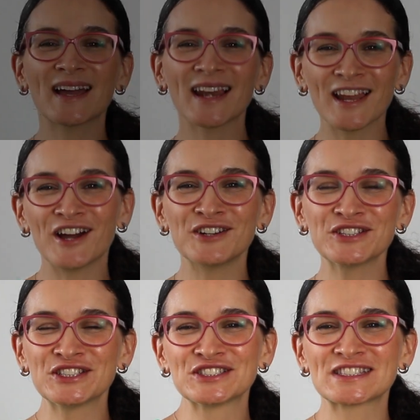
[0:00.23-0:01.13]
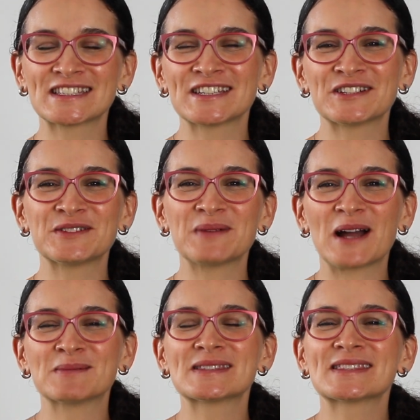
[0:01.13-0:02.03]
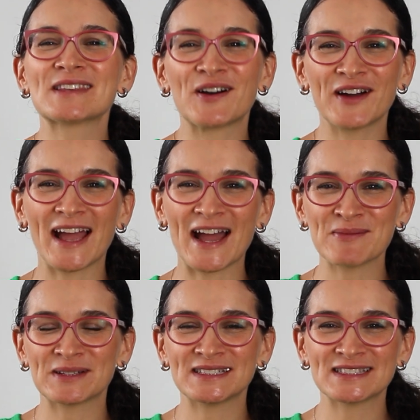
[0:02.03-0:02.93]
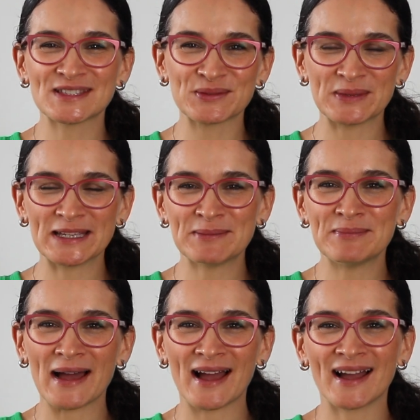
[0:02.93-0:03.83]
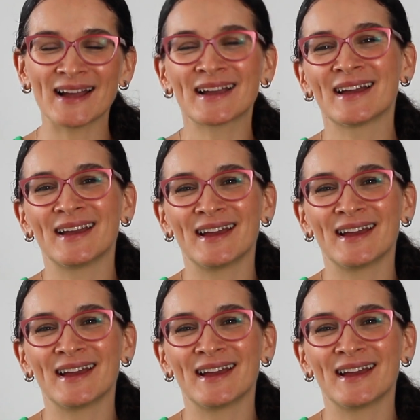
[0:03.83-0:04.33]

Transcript: Hello YouTube, I'm so happy to be back